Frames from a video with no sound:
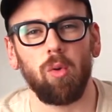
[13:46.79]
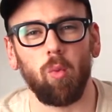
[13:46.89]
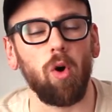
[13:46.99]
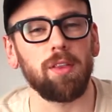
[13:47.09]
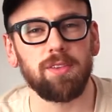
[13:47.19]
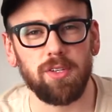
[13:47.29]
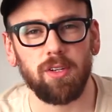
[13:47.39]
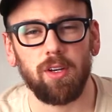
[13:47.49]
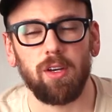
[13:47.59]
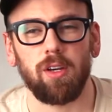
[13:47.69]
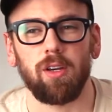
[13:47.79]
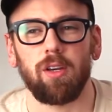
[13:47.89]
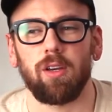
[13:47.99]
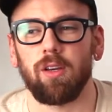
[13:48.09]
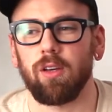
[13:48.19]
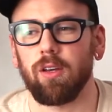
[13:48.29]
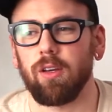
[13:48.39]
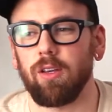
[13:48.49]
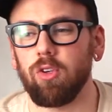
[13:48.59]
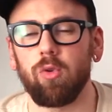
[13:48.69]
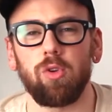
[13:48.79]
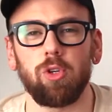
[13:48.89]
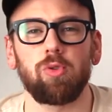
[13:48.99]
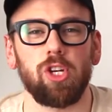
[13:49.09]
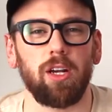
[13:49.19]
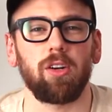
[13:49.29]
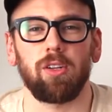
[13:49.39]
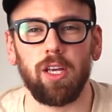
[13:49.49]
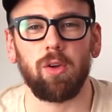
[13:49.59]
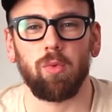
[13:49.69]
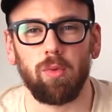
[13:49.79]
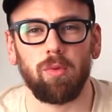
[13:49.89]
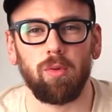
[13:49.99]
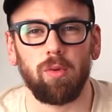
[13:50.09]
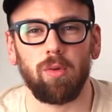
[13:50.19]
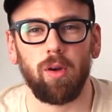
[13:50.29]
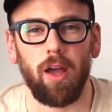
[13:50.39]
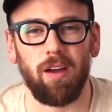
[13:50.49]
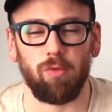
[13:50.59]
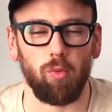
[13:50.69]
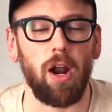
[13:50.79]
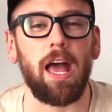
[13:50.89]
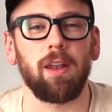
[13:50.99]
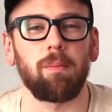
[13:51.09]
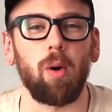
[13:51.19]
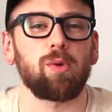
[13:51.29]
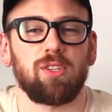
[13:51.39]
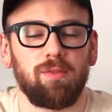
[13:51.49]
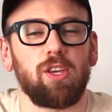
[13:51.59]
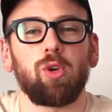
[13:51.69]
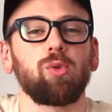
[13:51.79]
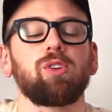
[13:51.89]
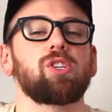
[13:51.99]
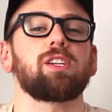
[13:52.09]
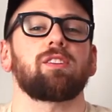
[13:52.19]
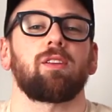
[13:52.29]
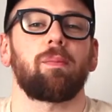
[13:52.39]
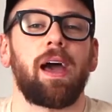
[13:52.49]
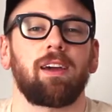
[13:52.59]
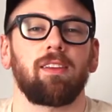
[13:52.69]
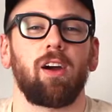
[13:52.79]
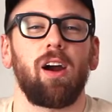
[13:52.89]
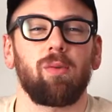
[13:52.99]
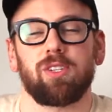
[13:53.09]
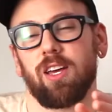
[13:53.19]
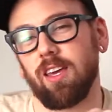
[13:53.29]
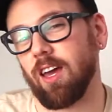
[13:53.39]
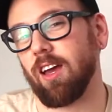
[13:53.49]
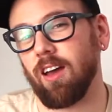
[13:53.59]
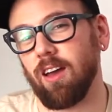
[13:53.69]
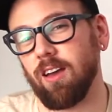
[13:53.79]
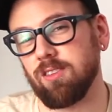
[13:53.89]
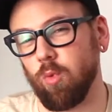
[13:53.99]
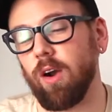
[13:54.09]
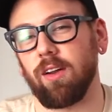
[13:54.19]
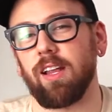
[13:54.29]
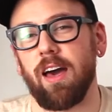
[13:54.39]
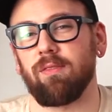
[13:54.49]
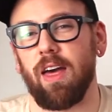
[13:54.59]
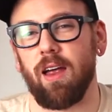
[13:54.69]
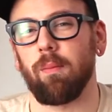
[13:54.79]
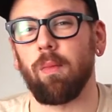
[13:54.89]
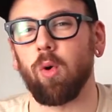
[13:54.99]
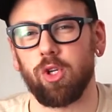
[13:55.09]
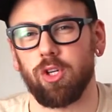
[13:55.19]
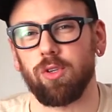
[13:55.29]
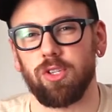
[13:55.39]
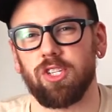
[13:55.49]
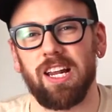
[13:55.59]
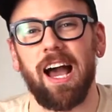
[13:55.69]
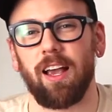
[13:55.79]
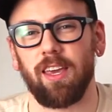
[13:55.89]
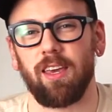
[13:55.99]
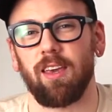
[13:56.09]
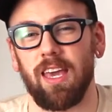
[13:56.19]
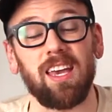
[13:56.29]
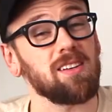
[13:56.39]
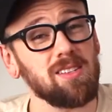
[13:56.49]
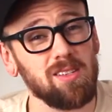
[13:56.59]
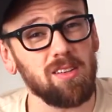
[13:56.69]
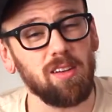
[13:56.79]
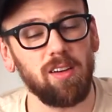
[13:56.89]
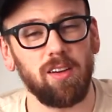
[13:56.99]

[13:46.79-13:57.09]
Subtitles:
once, you generally have read most of the eulogies on the back of the card, which I think is where a lot of that emotional stock is.